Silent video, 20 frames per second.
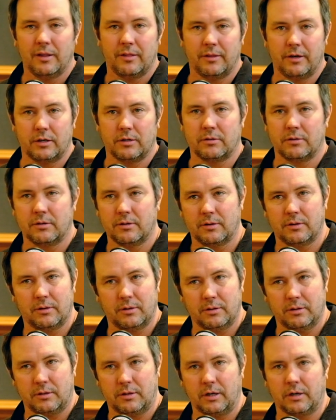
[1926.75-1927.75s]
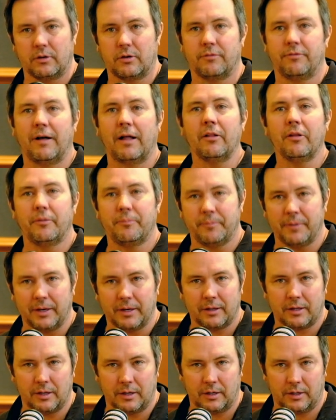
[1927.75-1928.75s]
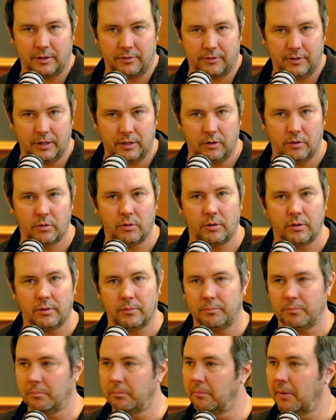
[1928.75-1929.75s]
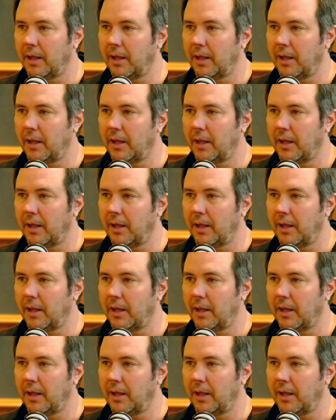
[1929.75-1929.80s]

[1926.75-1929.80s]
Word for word: their their development can continue, and yeah.